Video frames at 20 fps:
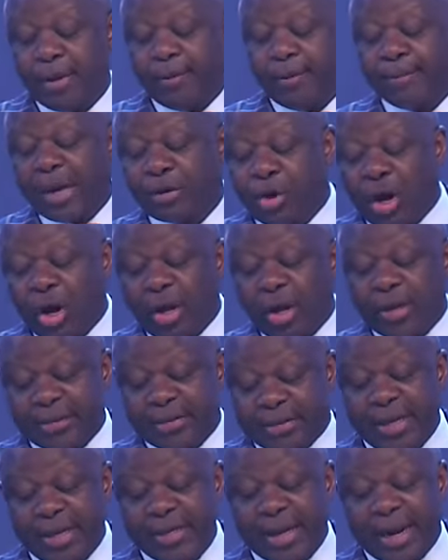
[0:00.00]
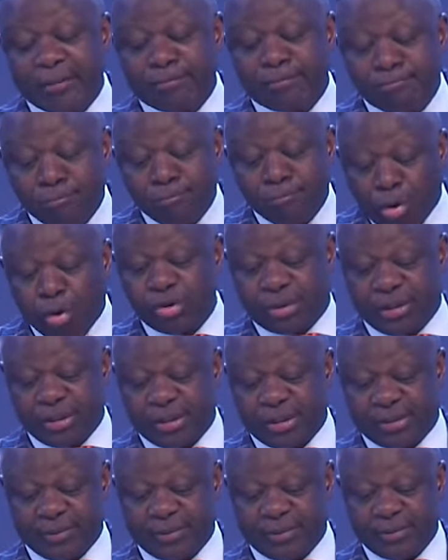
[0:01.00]
but God is saying that
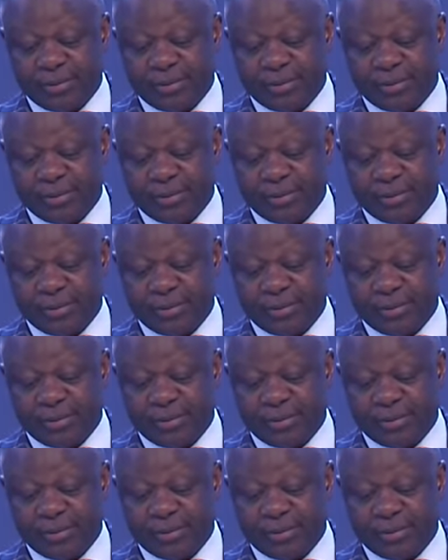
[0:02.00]
Moses